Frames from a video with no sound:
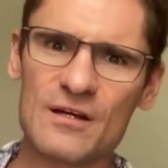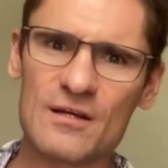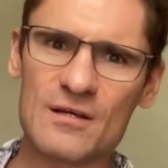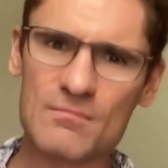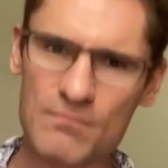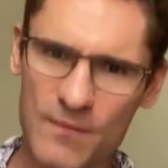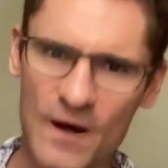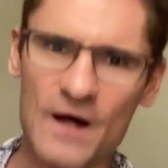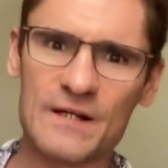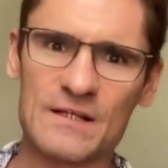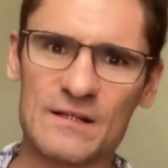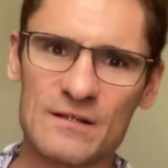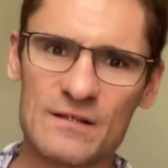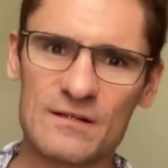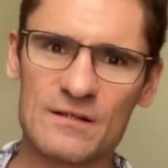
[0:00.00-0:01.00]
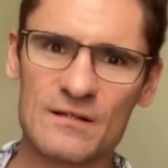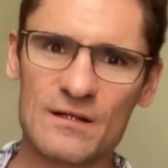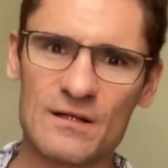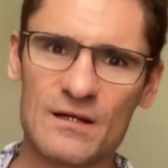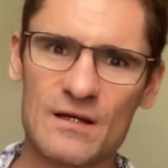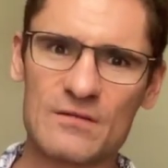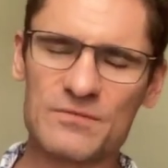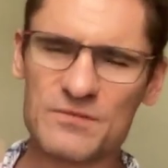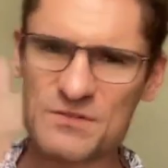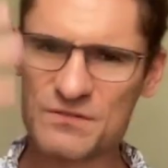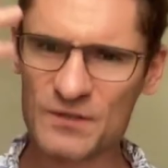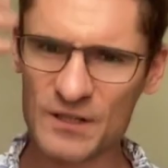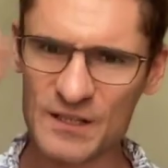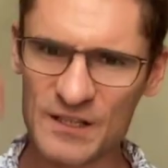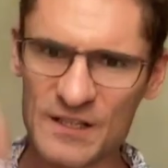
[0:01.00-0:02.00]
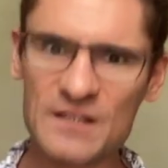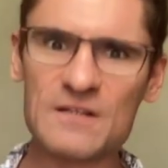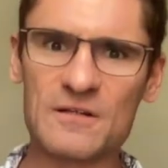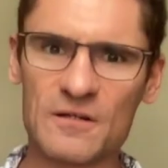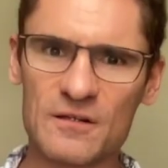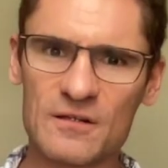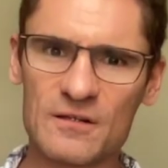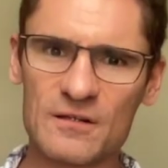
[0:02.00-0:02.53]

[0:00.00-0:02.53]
embodied. It feels very here.